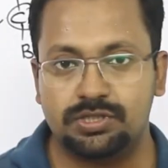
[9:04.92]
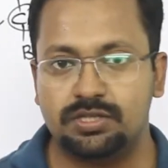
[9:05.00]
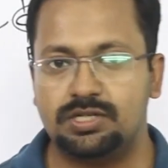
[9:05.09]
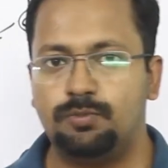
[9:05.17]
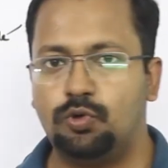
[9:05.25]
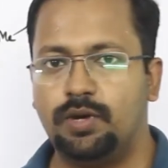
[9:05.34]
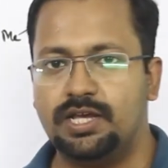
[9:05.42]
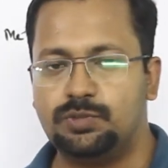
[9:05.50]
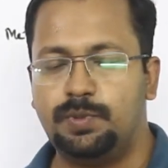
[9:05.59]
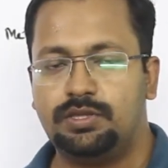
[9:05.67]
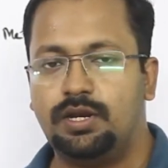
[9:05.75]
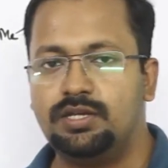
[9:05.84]
system to a
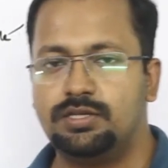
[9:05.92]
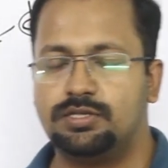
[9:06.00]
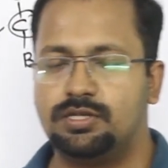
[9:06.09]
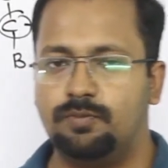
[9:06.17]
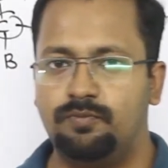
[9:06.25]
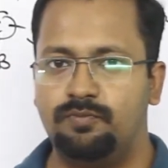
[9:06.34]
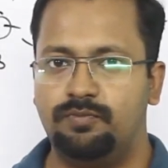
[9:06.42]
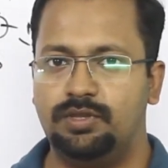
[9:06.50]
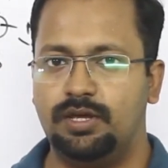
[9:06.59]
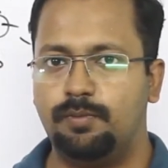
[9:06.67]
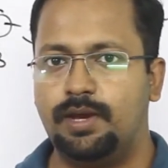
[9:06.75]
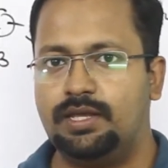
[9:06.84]
sp3 system,
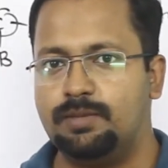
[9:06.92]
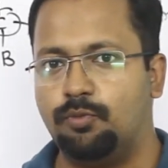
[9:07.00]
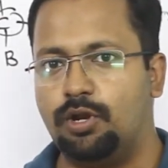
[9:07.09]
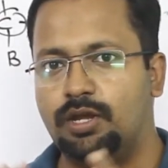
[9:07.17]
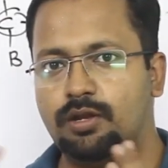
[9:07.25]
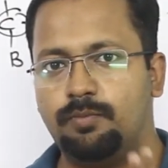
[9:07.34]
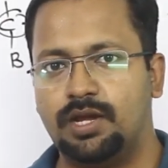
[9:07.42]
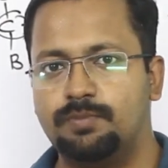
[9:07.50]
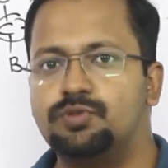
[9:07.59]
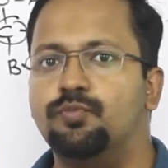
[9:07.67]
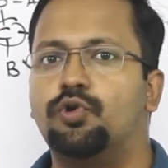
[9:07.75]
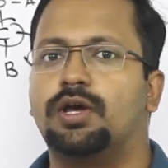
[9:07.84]
thereby the molecule
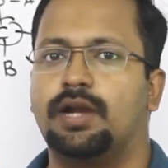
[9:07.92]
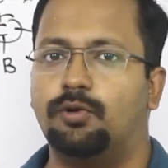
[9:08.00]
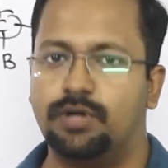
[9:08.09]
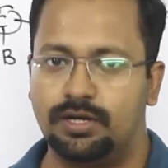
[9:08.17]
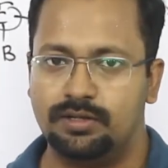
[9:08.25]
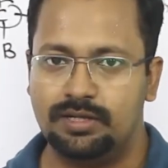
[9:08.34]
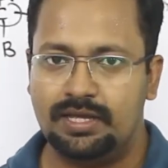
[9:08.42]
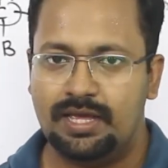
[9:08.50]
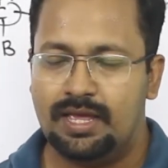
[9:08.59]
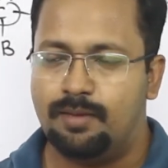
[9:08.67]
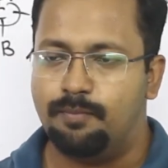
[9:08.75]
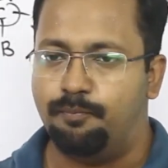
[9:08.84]
becomes more crowded.
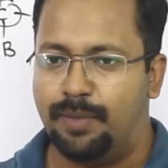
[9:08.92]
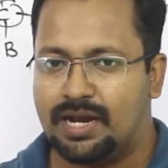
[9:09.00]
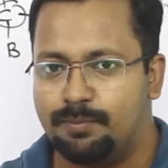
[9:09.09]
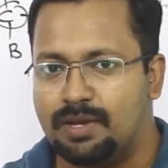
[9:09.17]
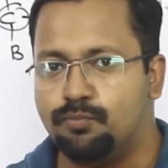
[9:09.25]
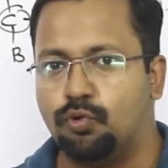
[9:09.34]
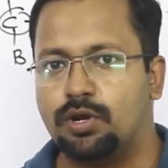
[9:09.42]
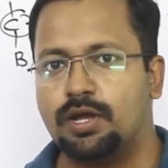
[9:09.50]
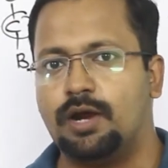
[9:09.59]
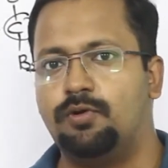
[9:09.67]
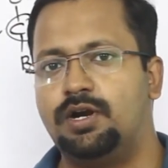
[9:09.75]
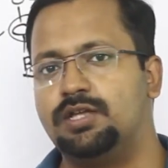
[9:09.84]
Becoming more
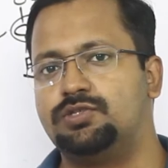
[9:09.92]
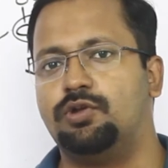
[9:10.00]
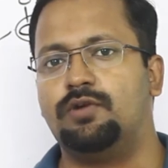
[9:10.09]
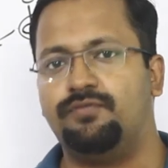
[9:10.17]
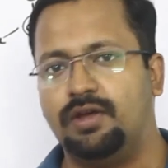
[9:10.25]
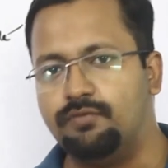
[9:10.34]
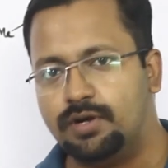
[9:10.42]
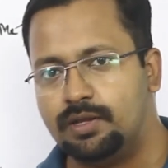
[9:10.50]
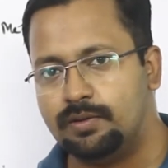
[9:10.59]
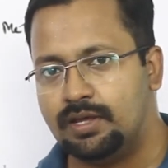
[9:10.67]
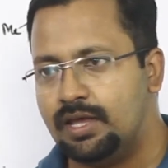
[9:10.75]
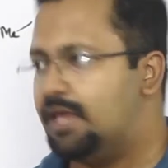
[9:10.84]
crowded is not favored.